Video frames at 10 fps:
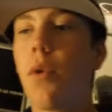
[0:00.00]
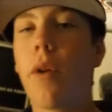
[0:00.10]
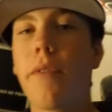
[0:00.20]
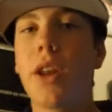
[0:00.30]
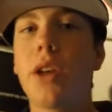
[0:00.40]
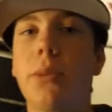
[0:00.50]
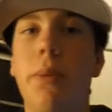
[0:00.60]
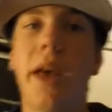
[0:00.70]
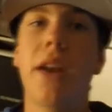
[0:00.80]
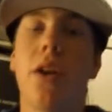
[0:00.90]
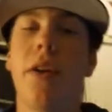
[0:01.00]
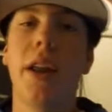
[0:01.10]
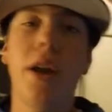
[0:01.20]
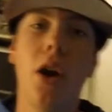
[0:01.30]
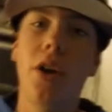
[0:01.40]
4 videos planned
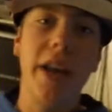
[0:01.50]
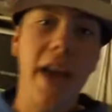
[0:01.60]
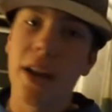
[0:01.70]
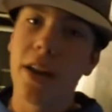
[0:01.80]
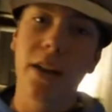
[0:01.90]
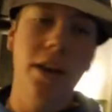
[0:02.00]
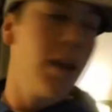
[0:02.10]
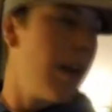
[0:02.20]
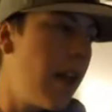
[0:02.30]
already edited,